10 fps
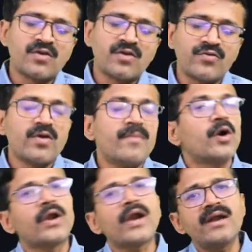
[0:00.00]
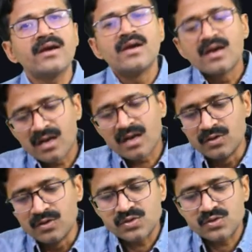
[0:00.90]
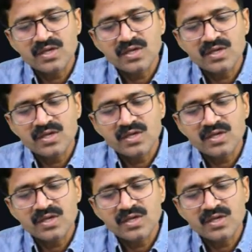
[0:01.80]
few important curves.